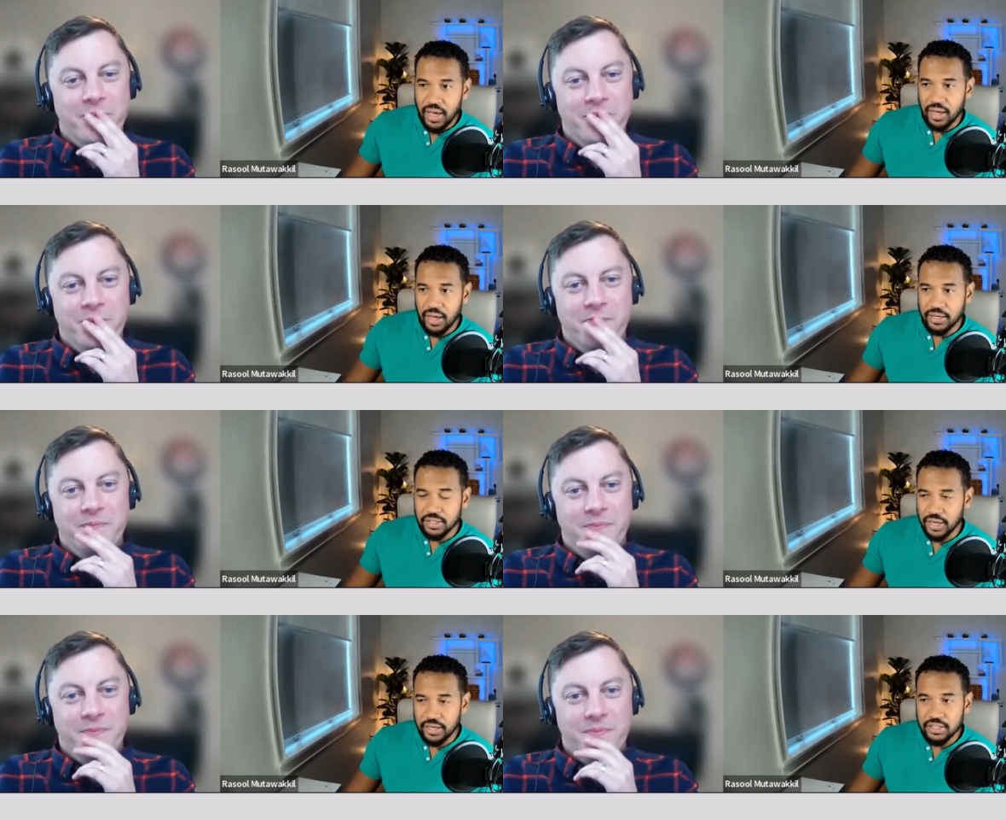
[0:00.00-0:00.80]
Speaker 1: And I
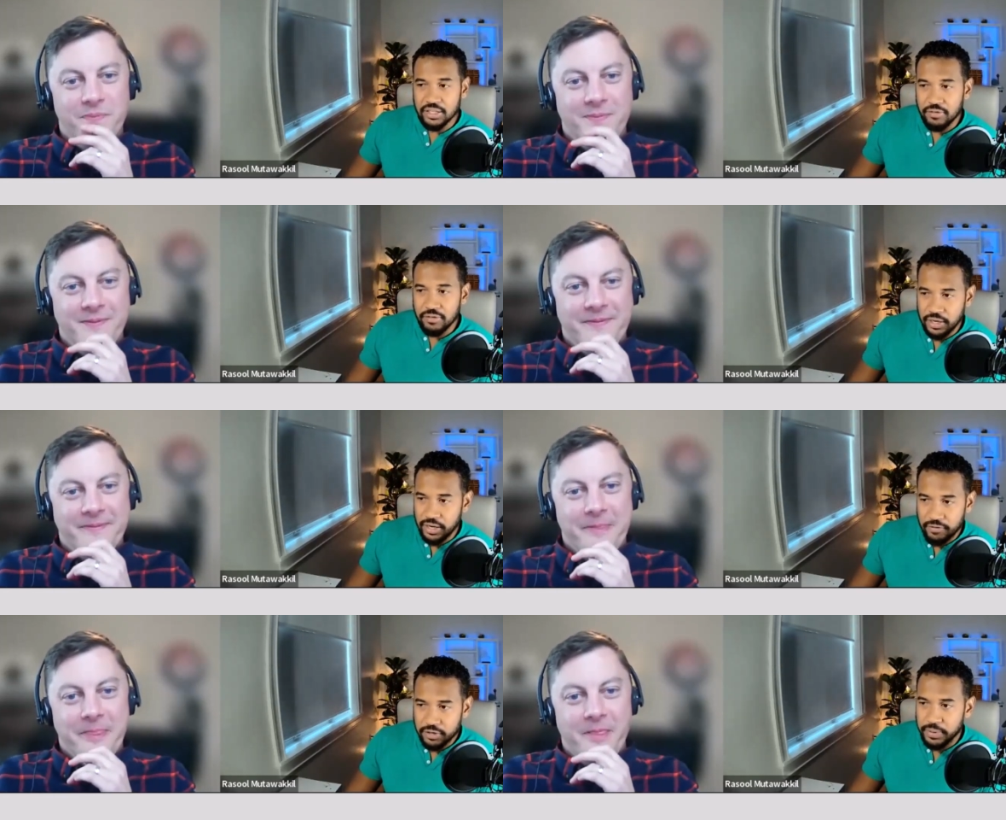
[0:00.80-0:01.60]
just, I didn't ever, I
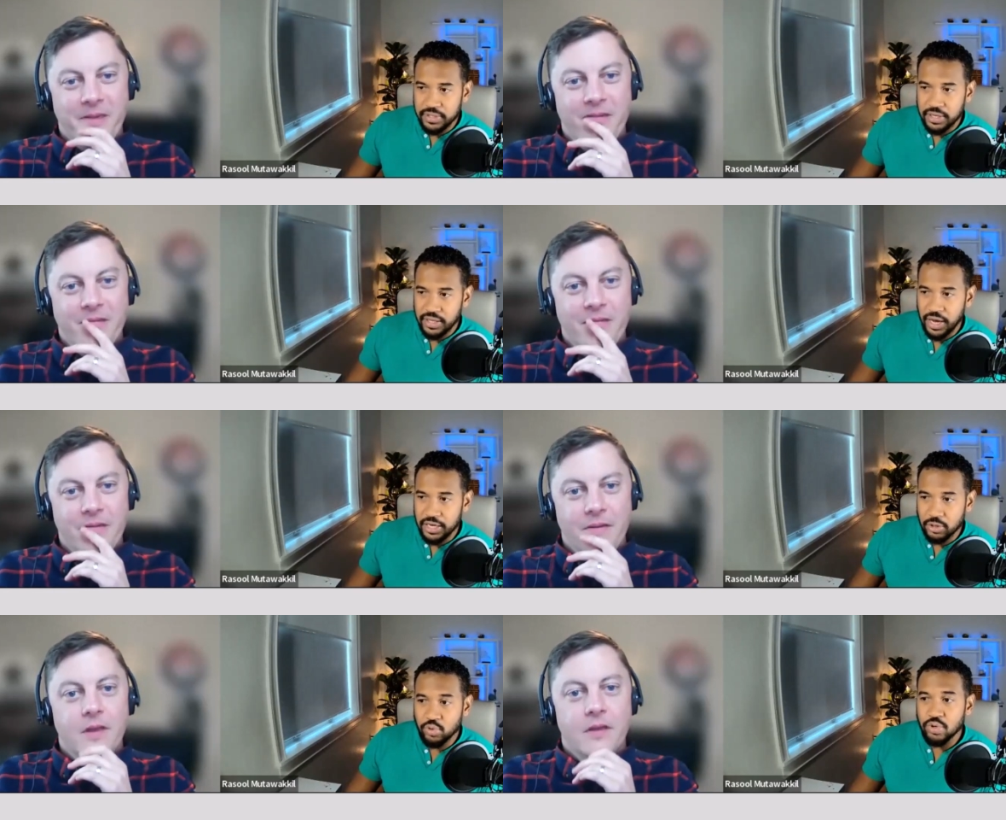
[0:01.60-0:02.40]
never spent any
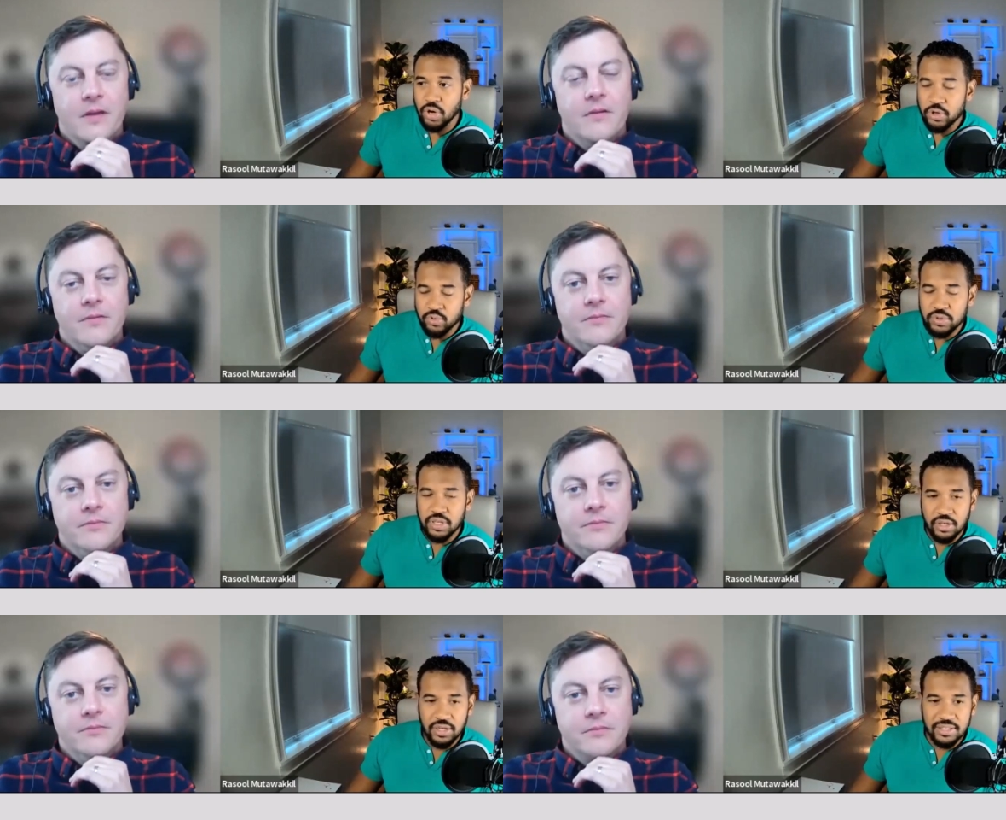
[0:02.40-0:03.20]
cash. I was re- always
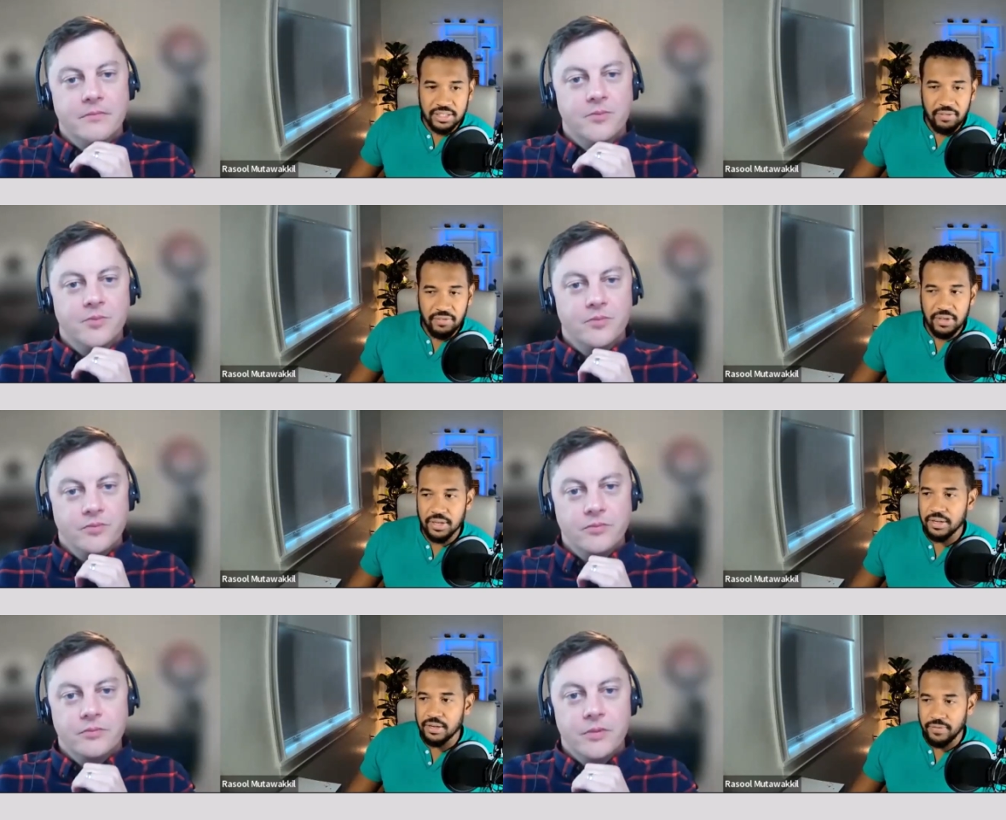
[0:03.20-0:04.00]
really good at
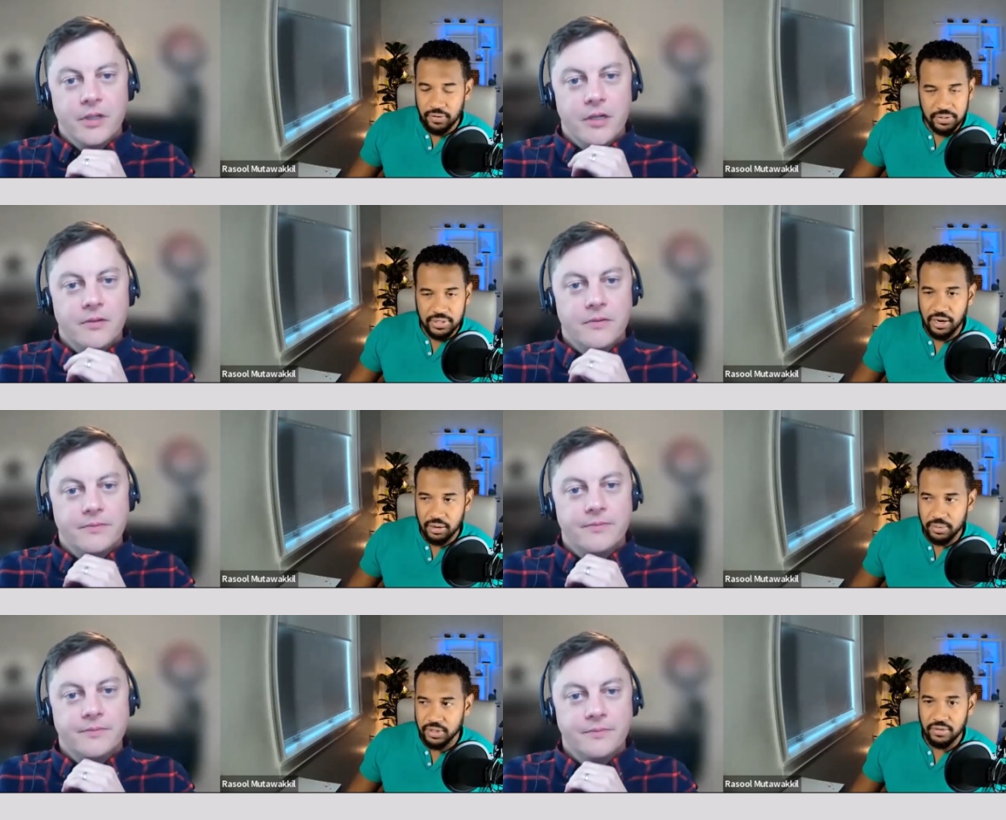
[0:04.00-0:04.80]
saving, very
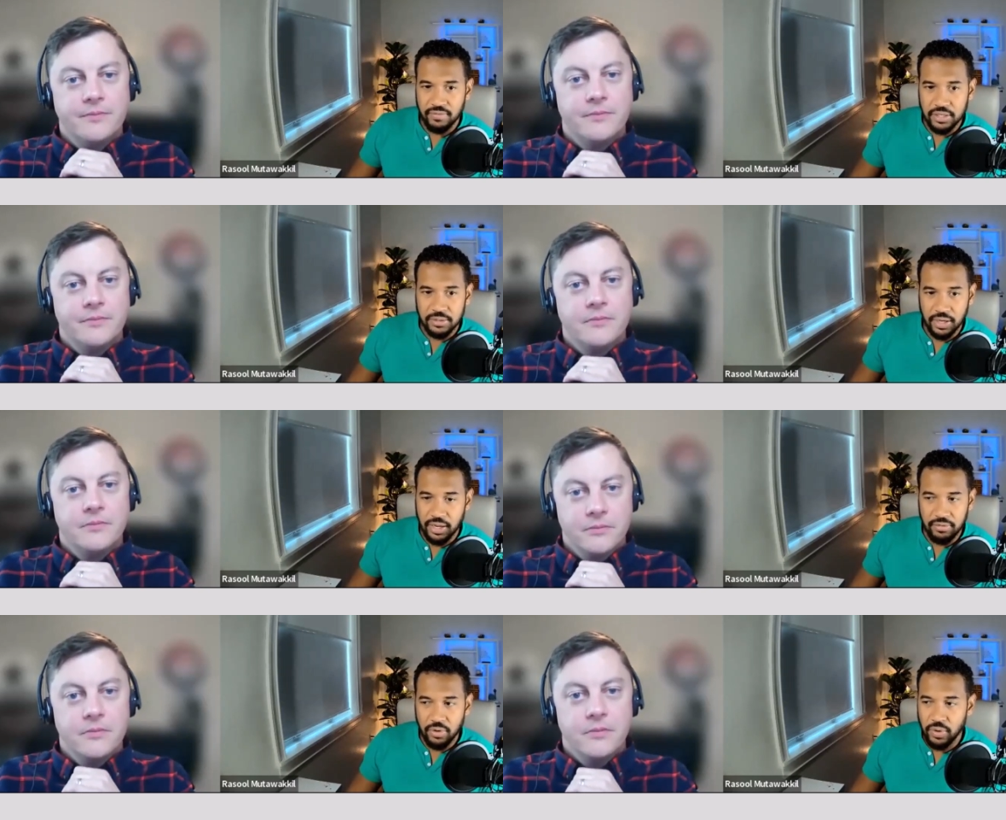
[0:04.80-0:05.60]
terrible at investing. I
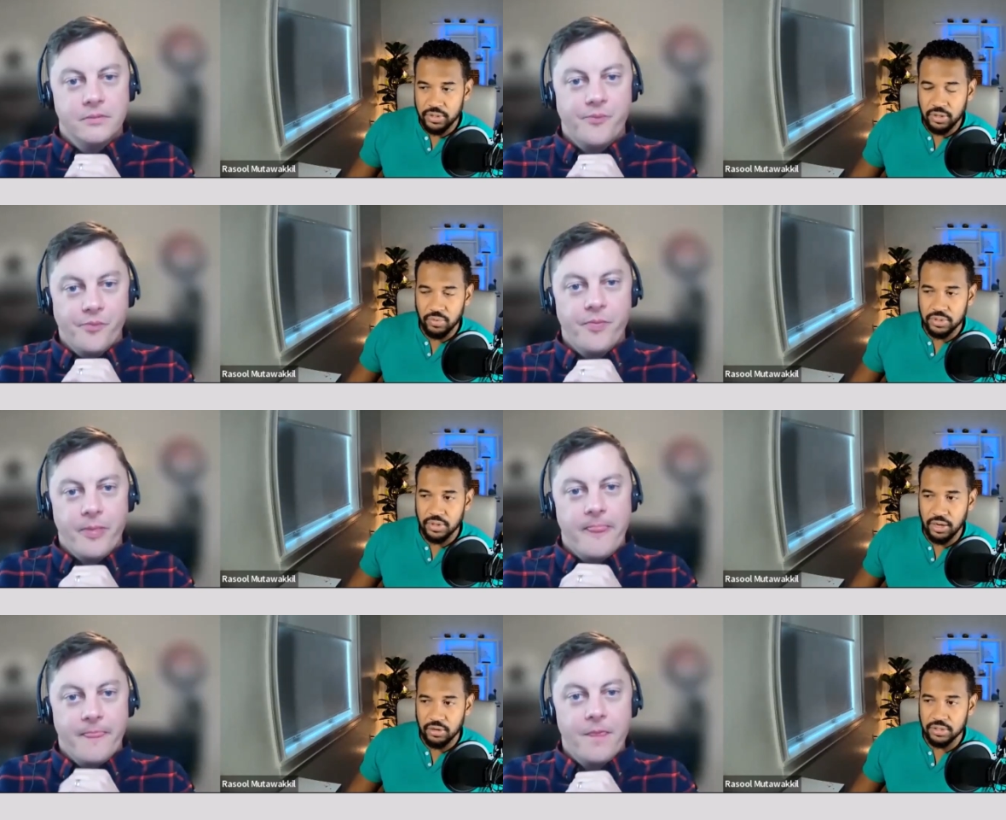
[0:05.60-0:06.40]
had no idea what,
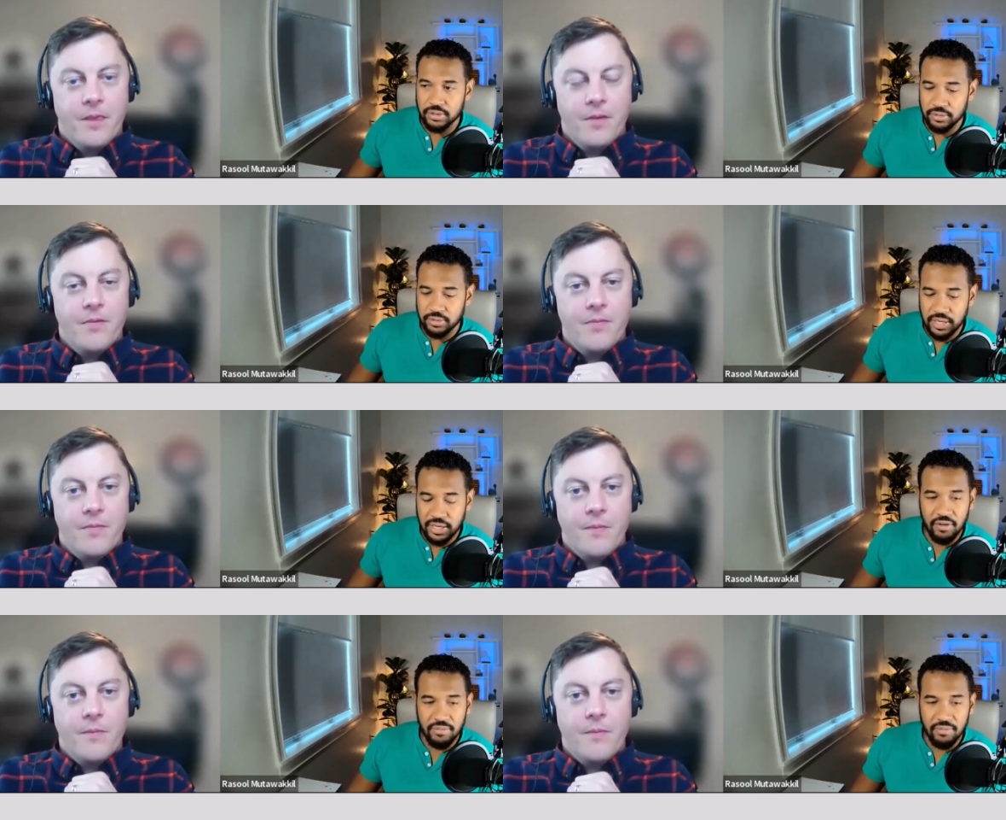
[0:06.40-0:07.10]
how to, take care of